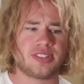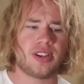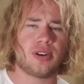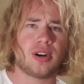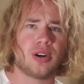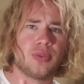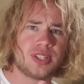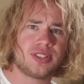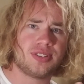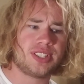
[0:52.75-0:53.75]
There are
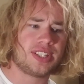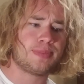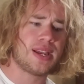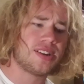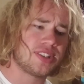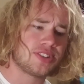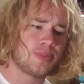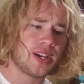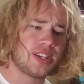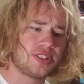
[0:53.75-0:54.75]
originally the Paladin
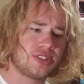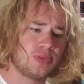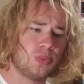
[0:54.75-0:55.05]
smites,